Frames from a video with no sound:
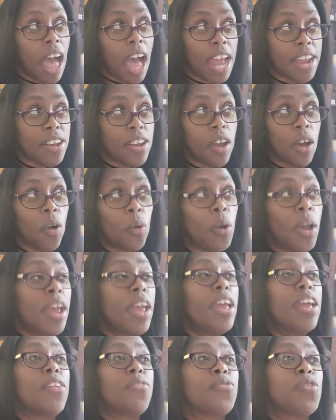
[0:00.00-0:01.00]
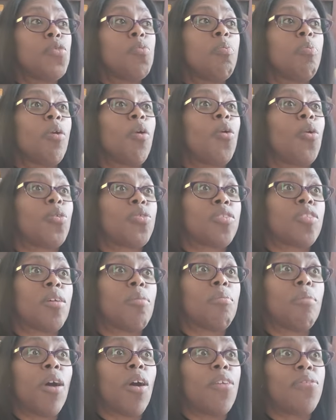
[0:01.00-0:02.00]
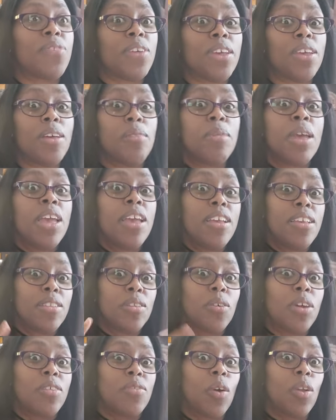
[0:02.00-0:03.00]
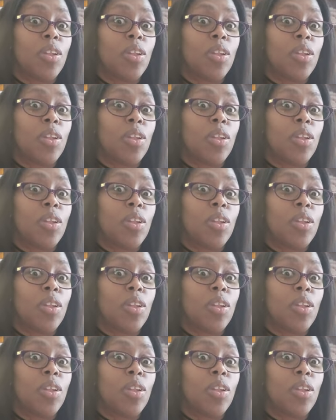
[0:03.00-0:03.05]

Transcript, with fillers: I know if you pull something off of him, it's gonna have